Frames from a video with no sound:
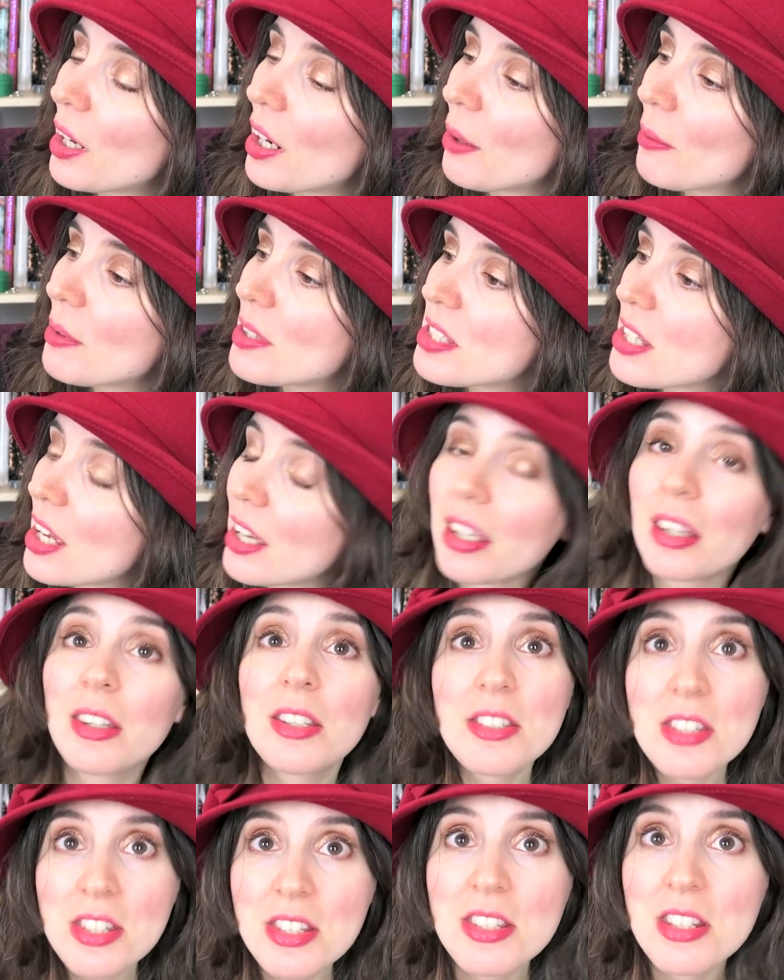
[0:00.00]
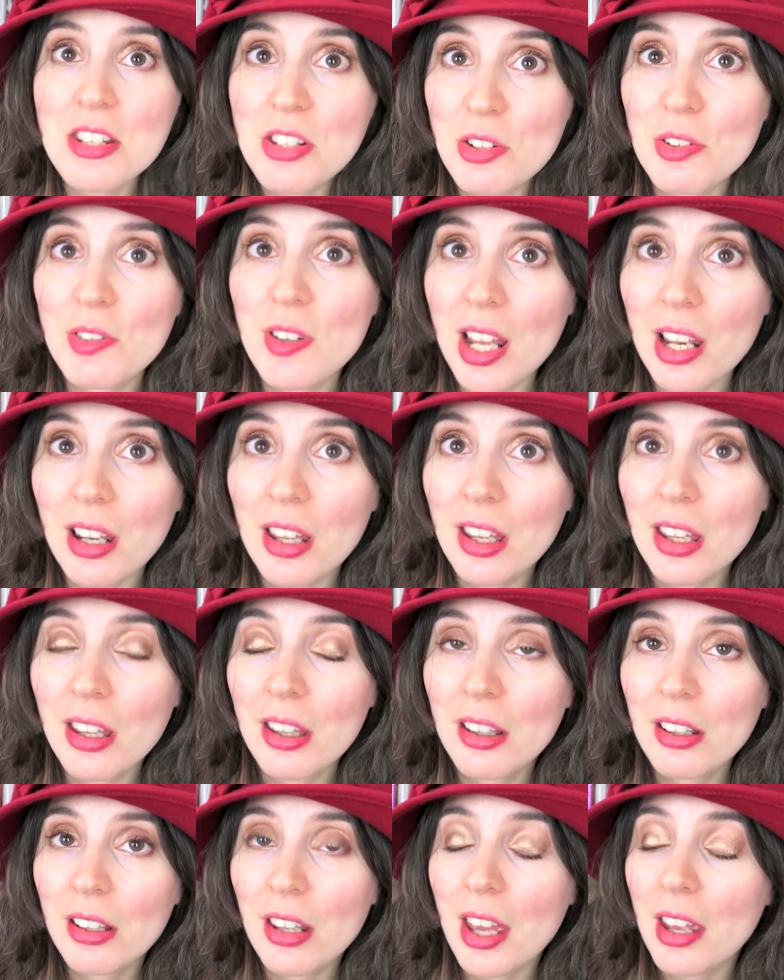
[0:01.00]
and I was like, this is
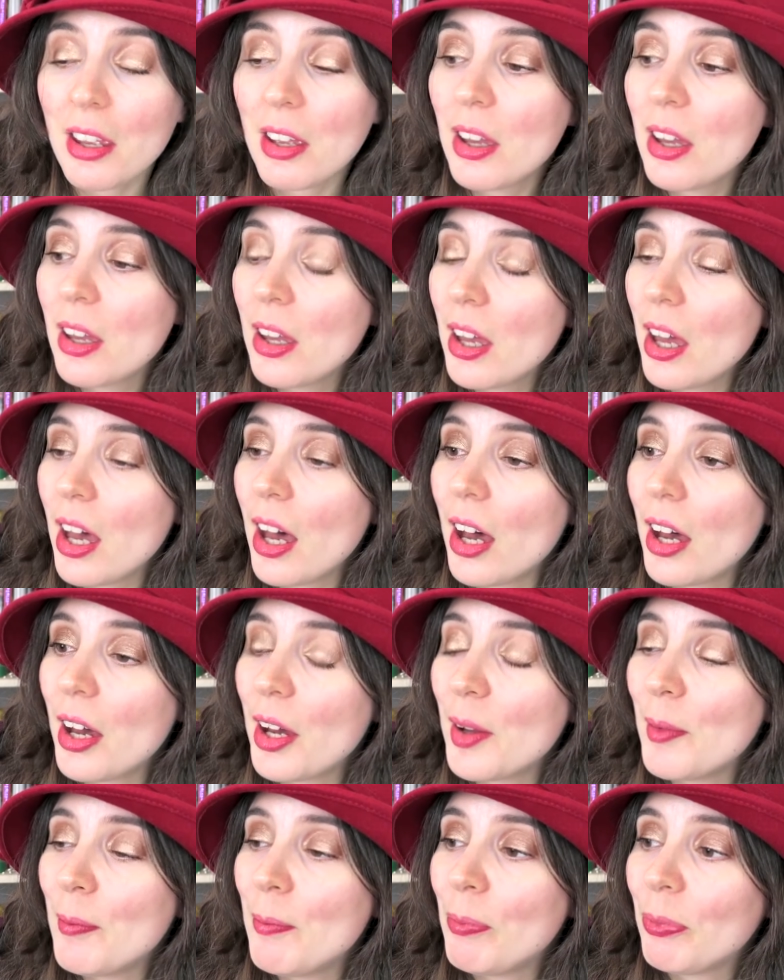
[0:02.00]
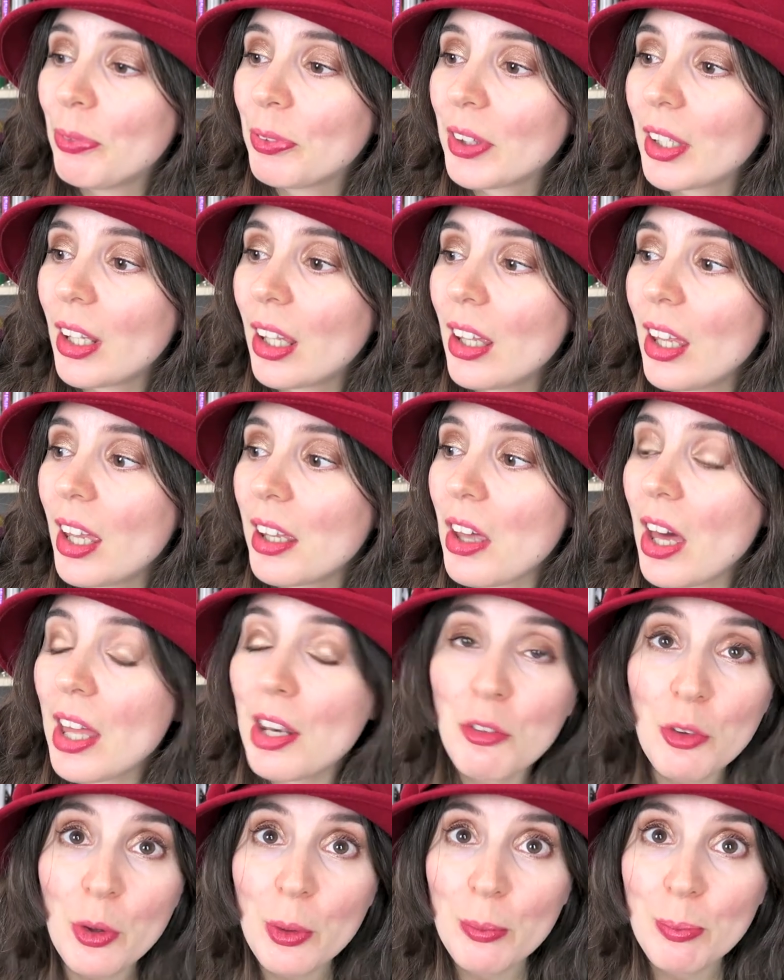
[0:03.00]
Cinderella. Like, I
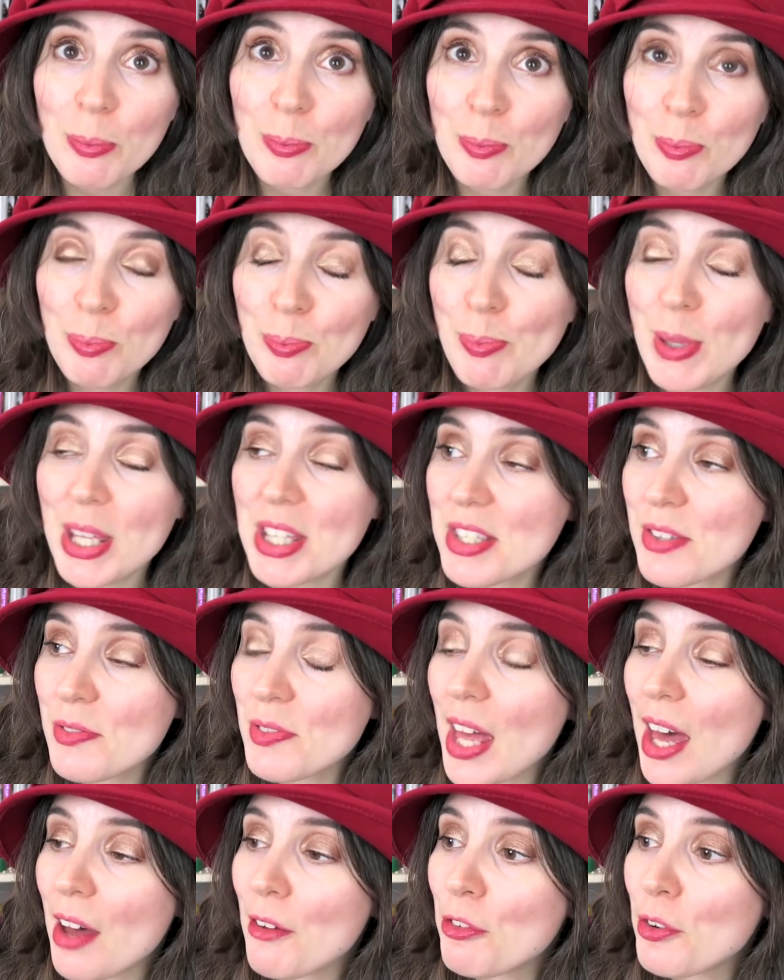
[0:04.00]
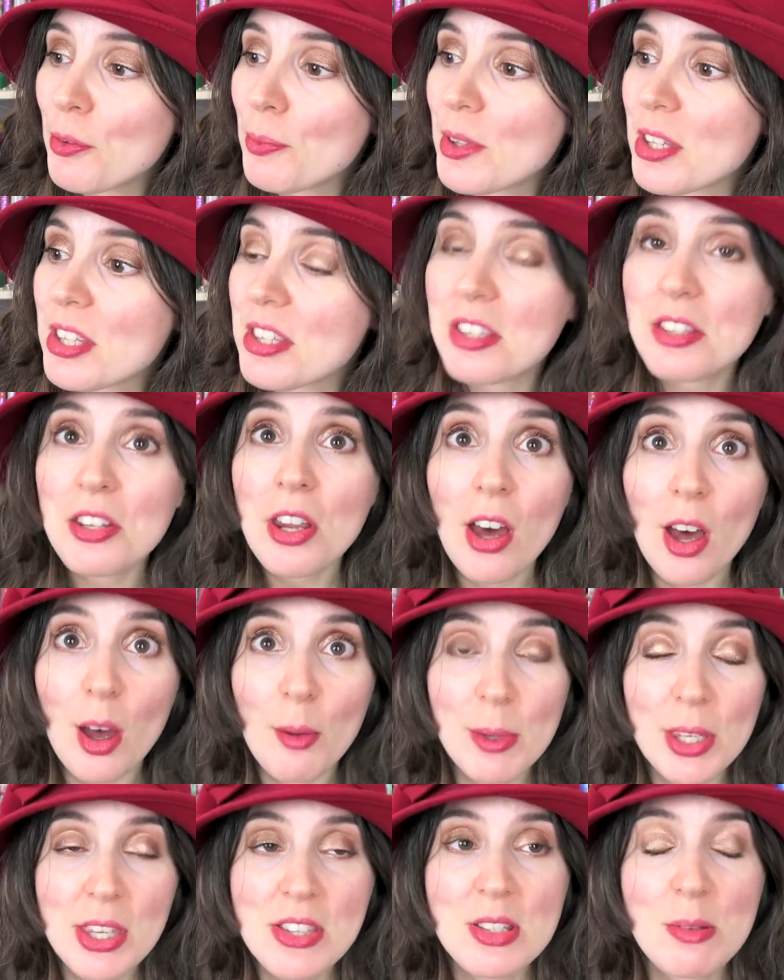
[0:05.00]
kind of got bits of that from the
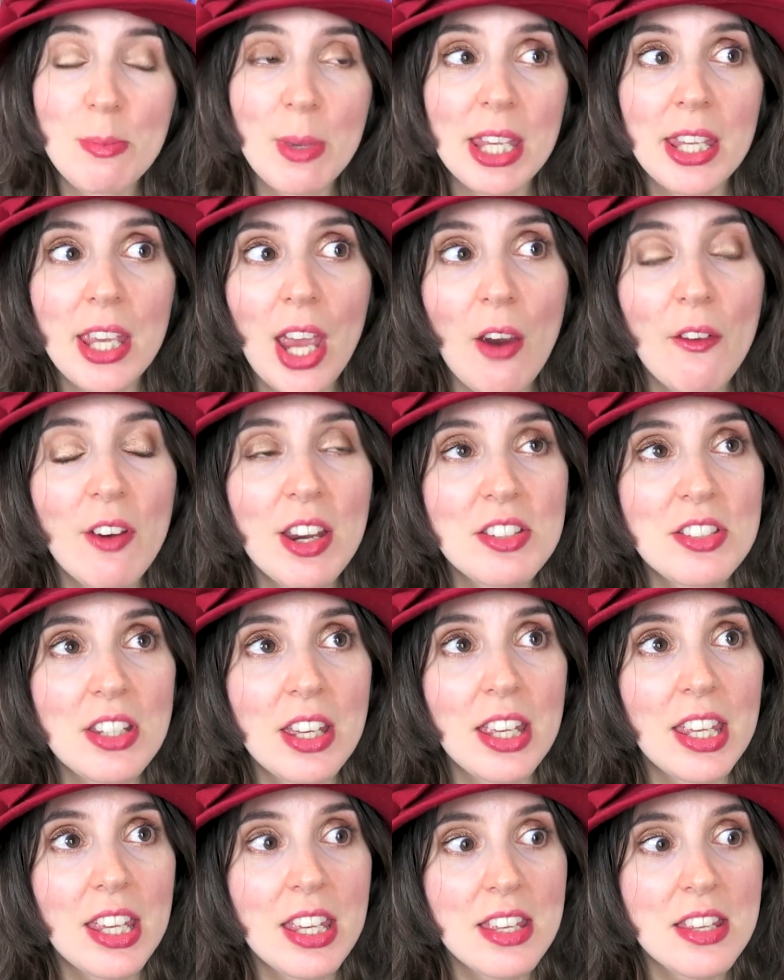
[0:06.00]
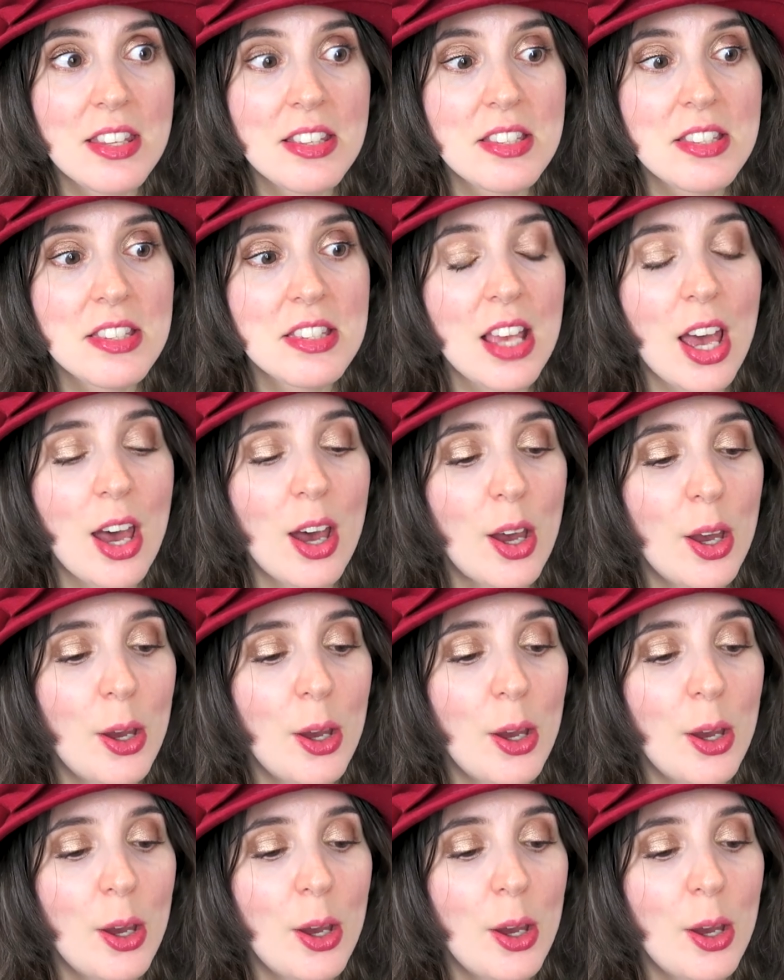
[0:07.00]
start because the main character is